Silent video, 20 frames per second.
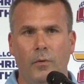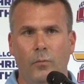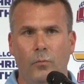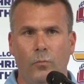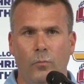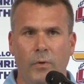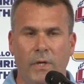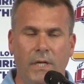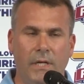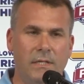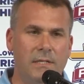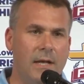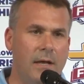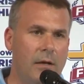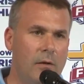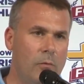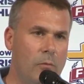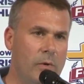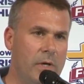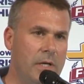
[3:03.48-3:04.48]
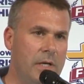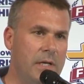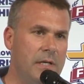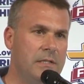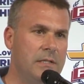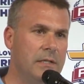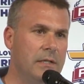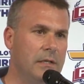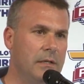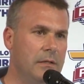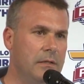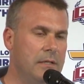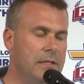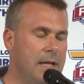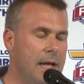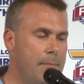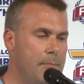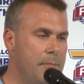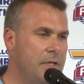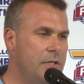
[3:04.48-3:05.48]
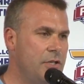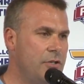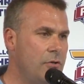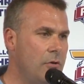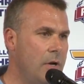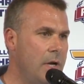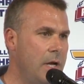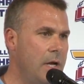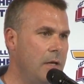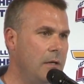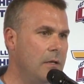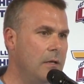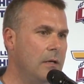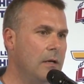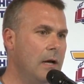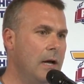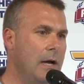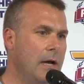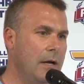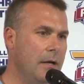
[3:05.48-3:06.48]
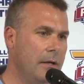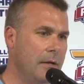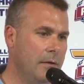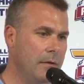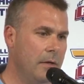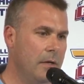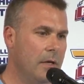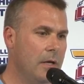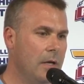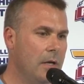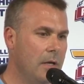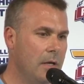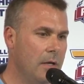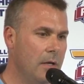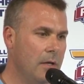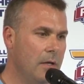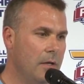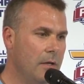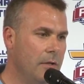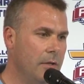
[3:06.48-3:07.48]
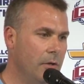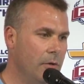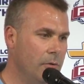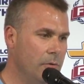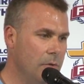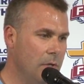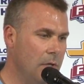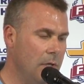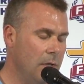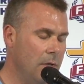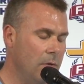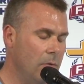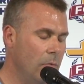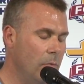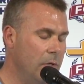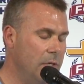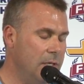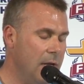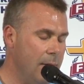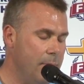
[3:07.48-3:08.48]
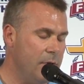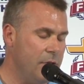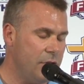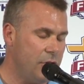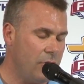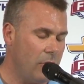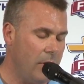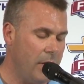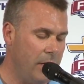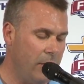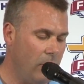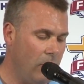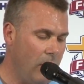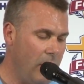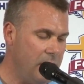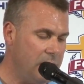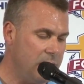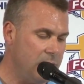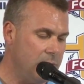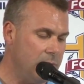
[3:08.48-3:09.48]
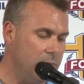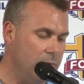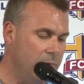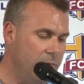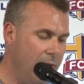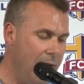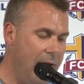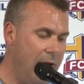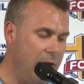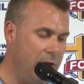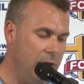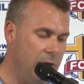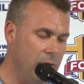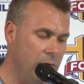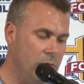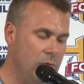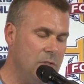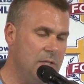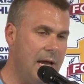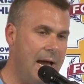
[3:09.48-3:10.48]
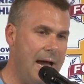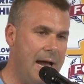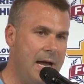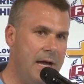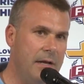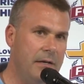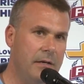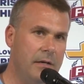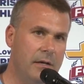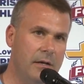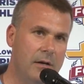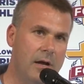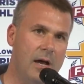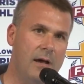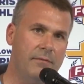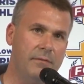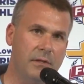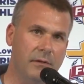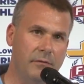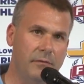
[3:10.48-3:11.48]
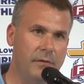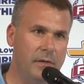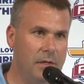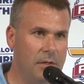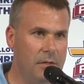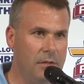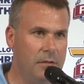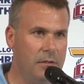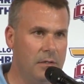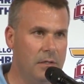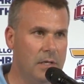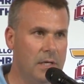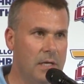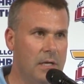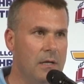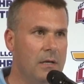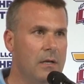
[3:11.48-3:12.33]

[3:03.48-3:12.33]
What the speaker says: We need to demonstrate we demonstrate Christ's values on and off the field.